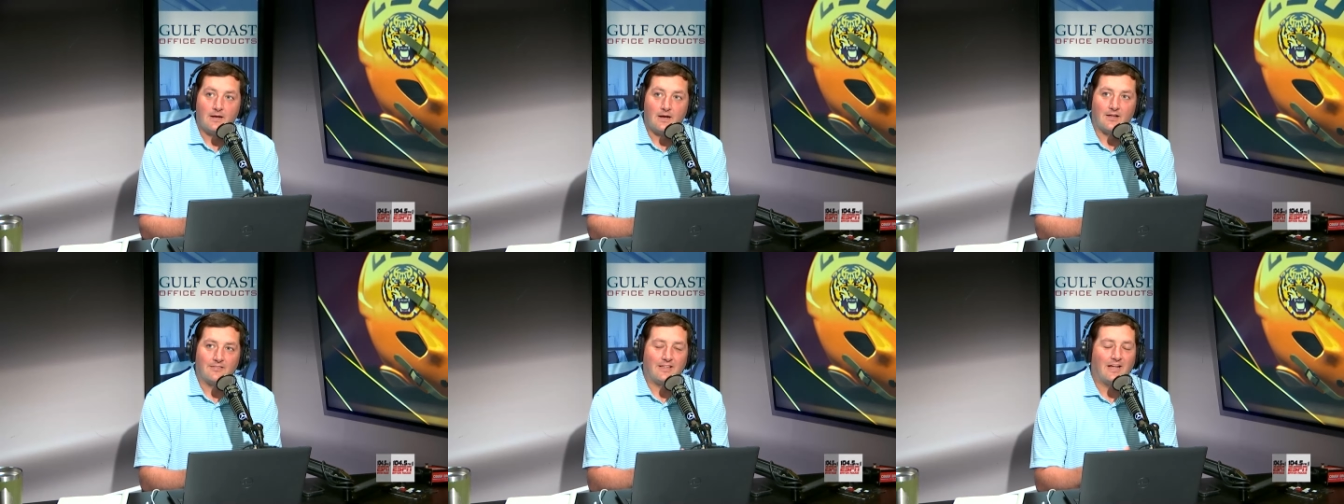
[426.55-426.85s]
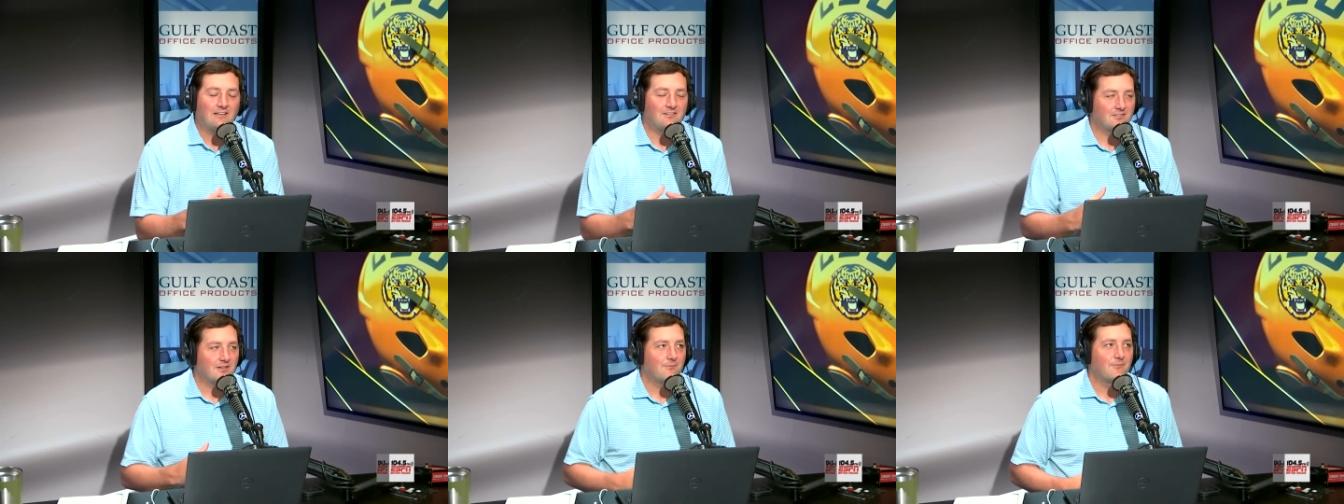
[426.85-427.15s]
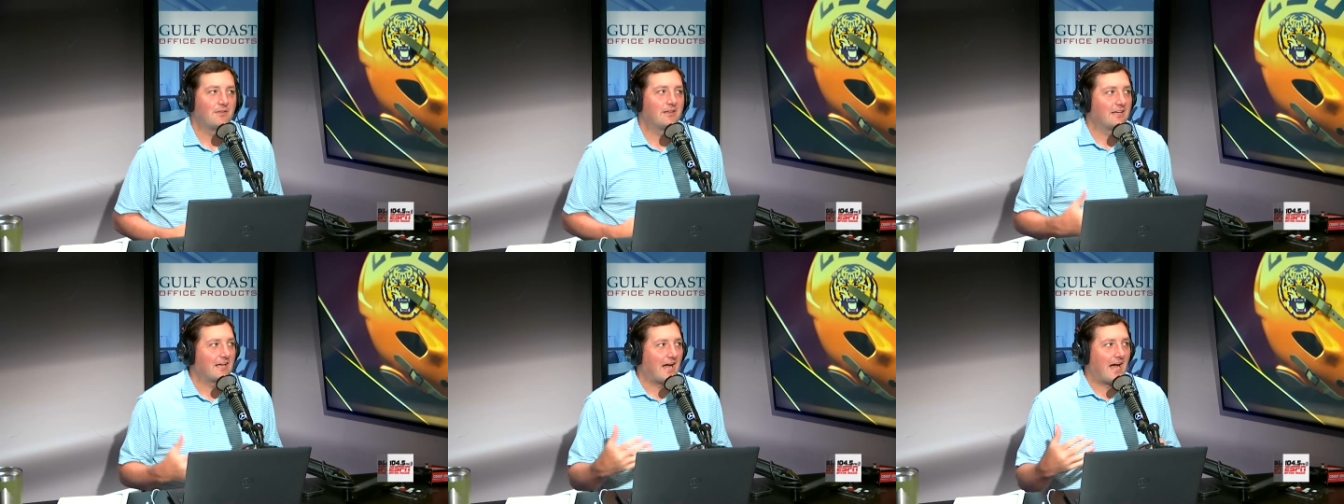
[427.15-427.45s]
That's
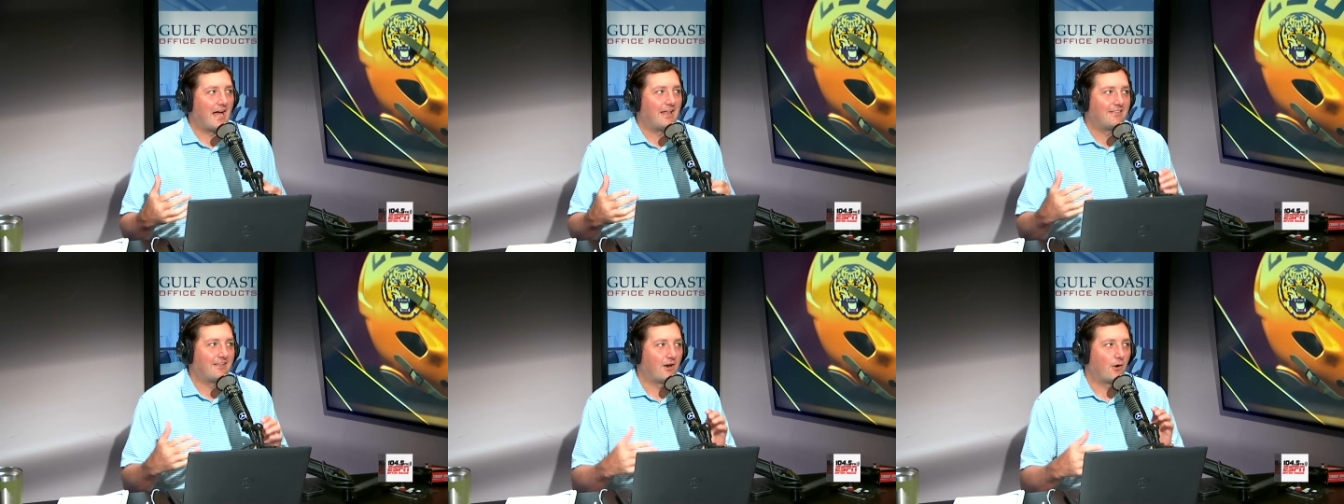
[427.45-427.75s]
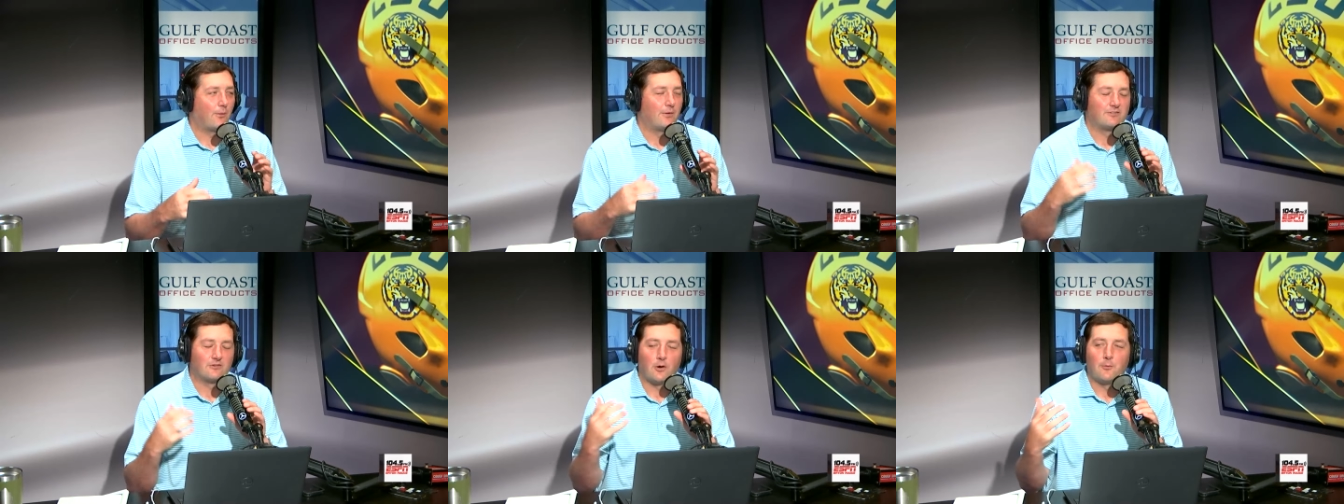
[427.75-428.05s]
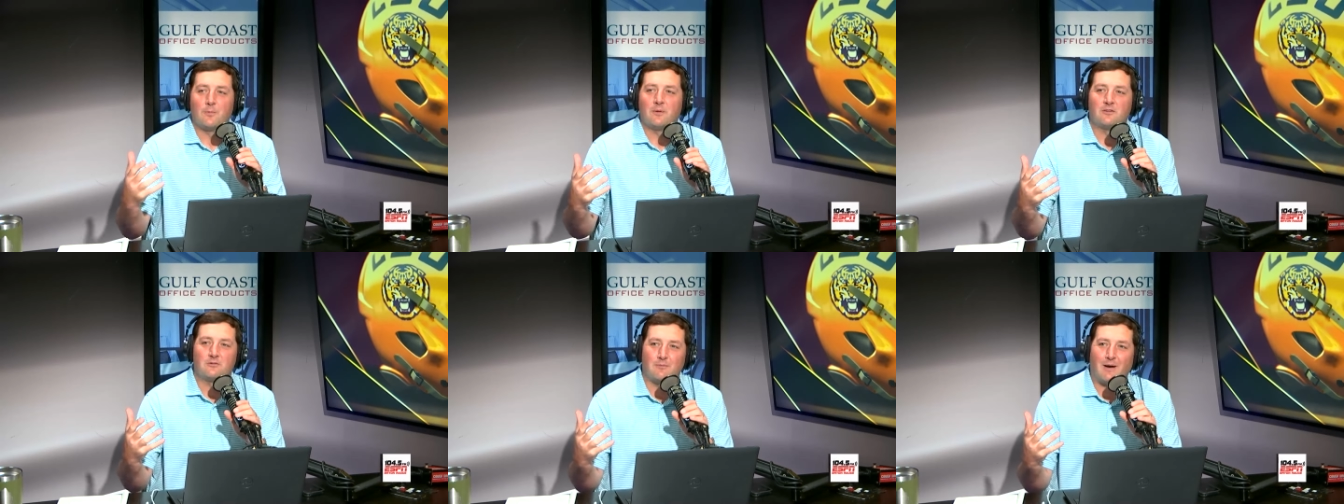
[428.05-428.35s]
something that always
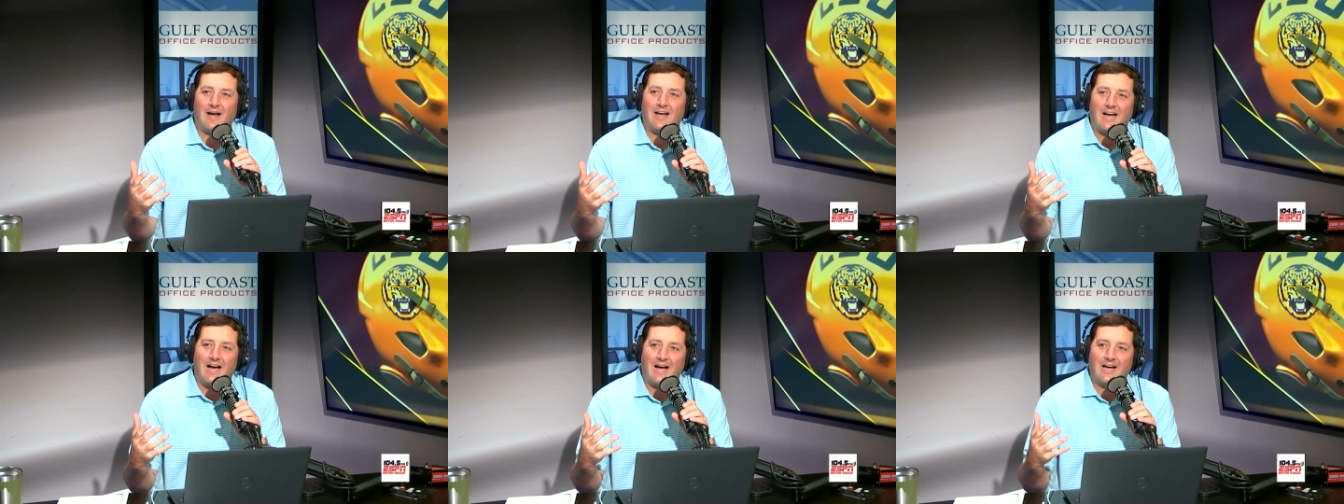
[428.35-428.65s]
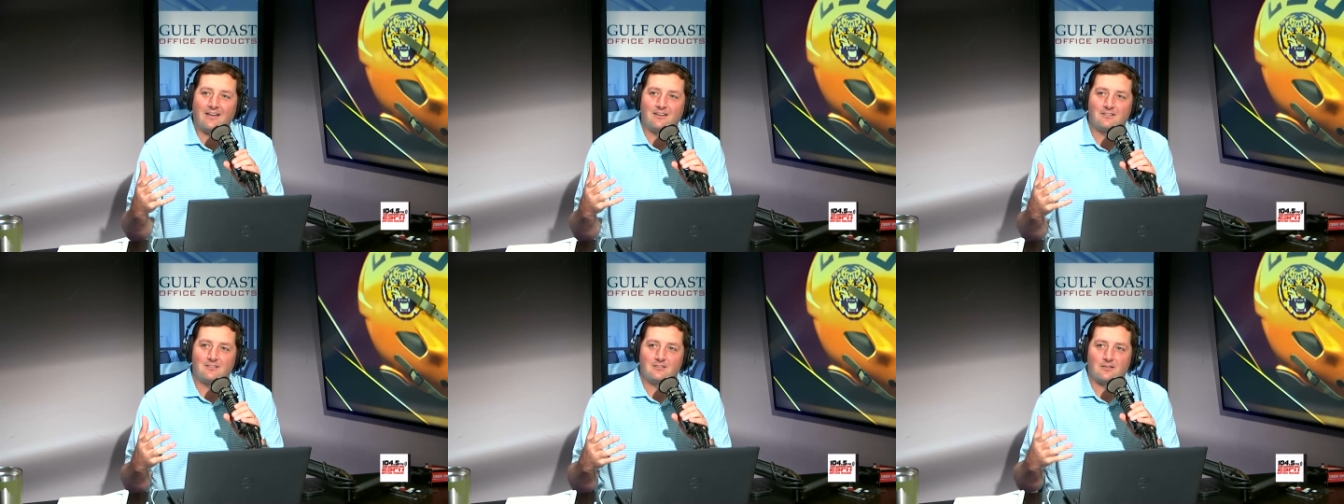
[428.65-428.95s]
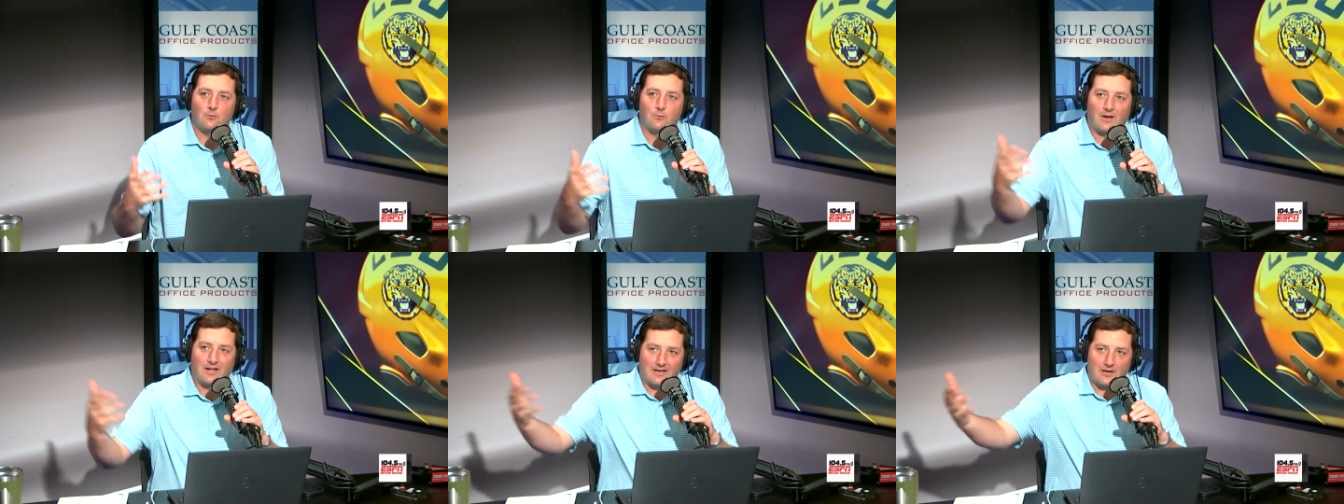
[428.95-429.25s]
opens my eyes
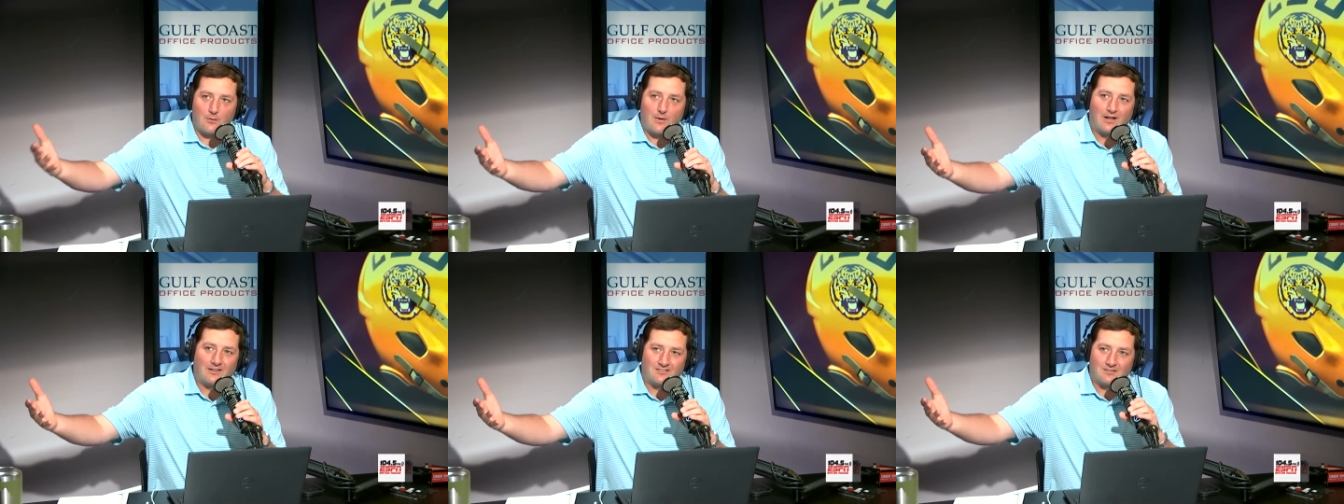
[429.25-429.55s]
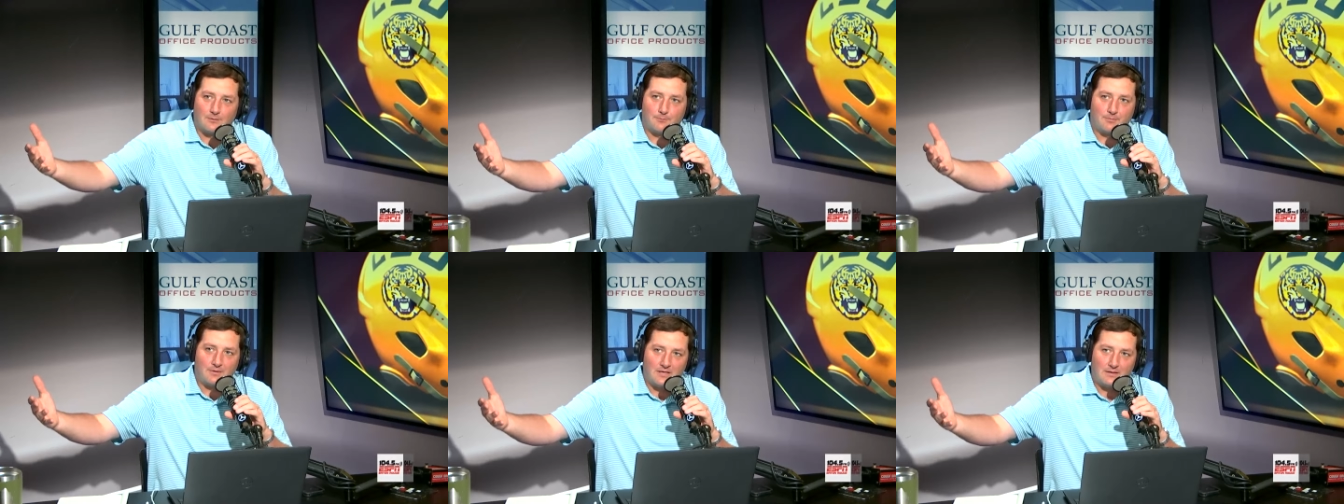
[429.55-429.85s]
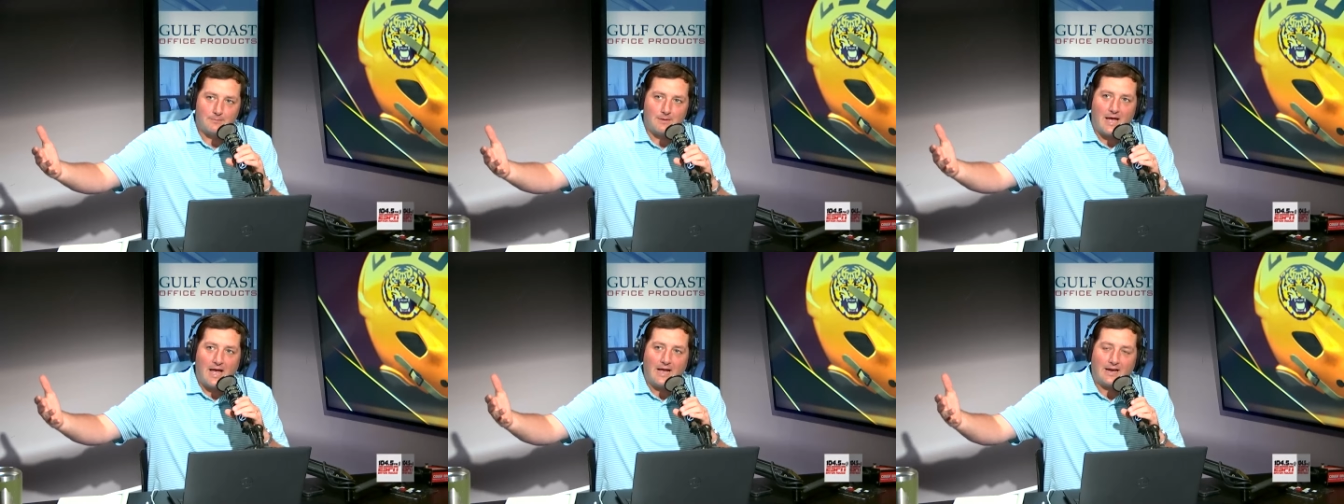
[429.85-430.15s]
when I go out to the
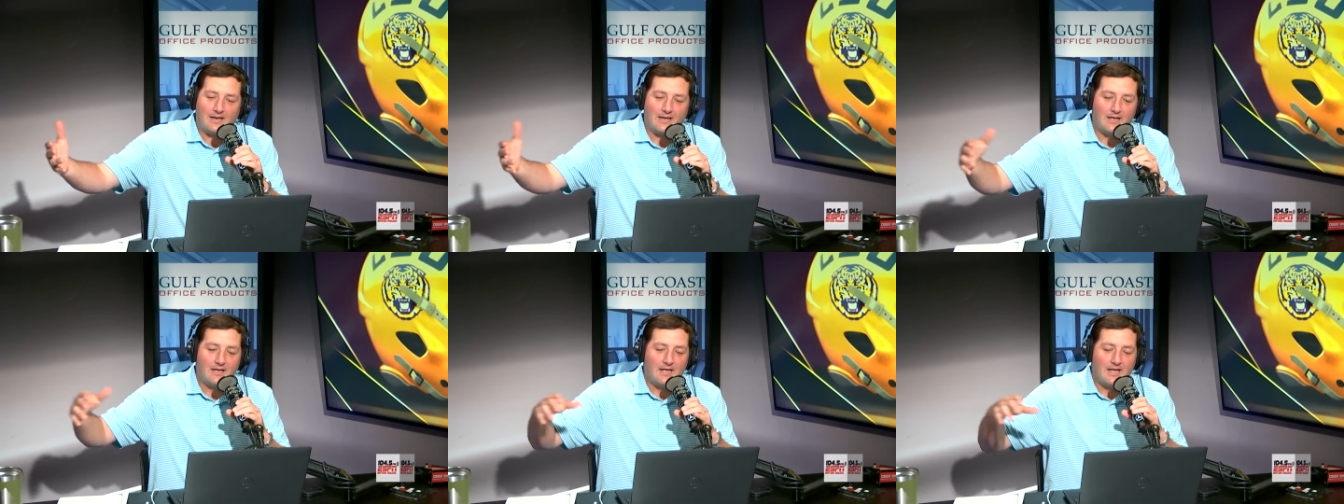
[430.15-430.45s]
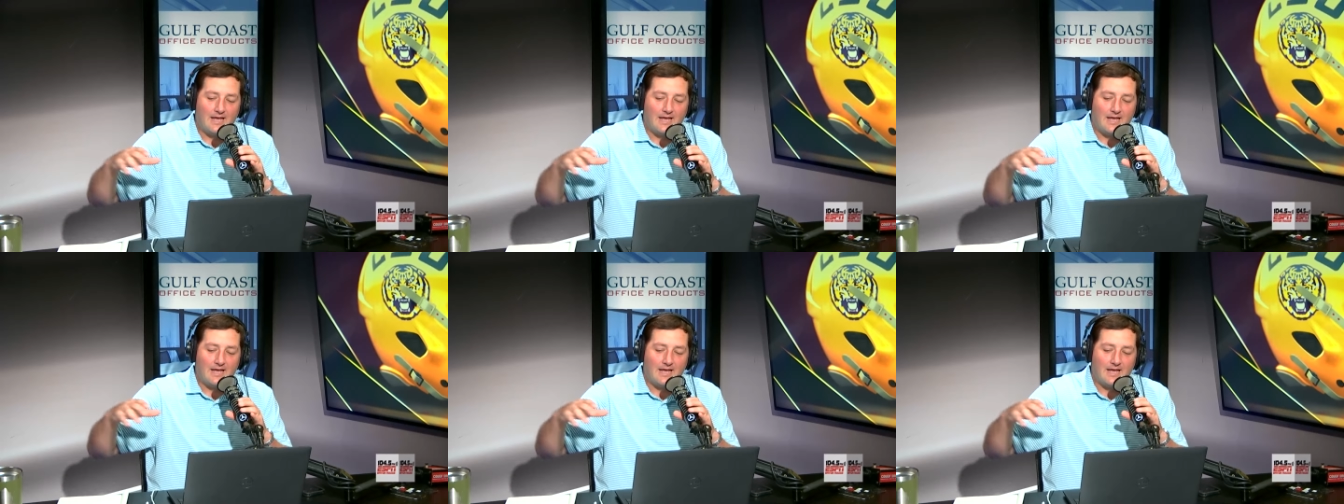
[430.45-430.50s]
PMAC